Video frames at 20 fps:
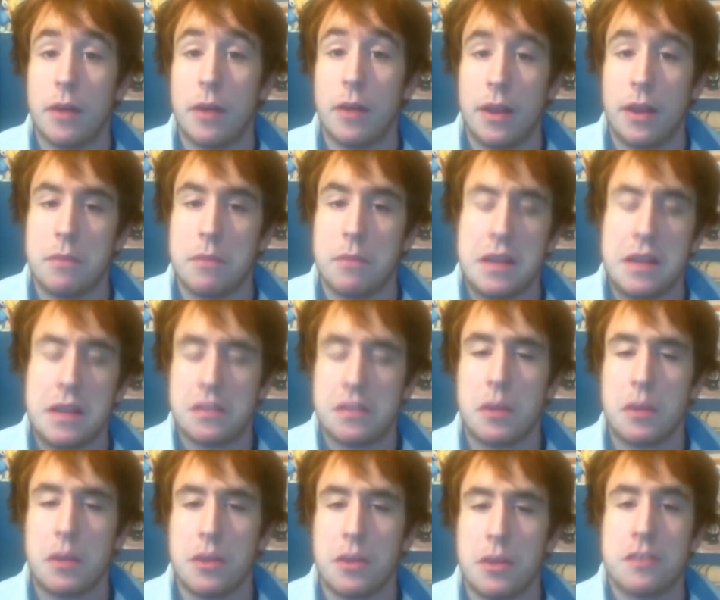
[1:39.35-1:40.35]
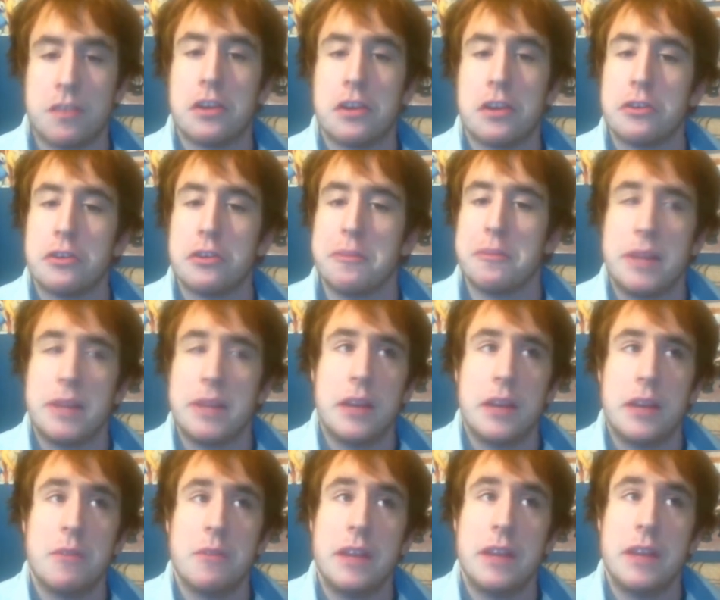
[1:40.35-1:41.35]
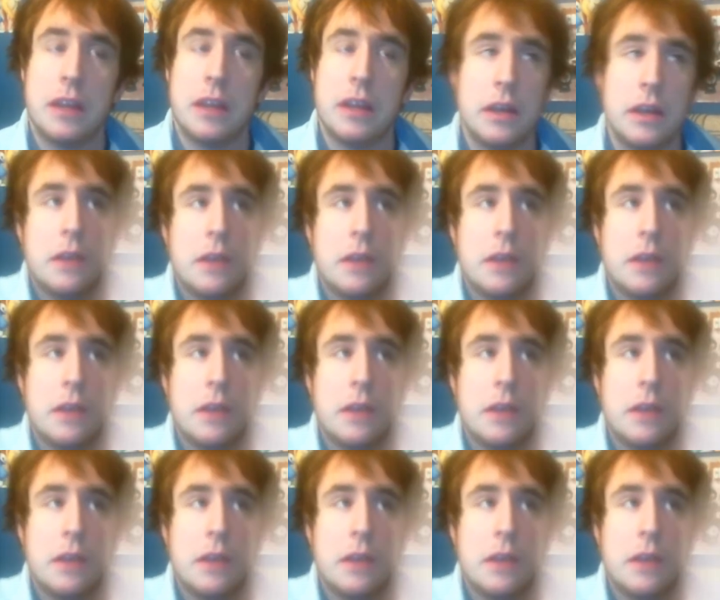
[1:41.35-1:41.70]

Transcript: And basically, what this surgery would be would be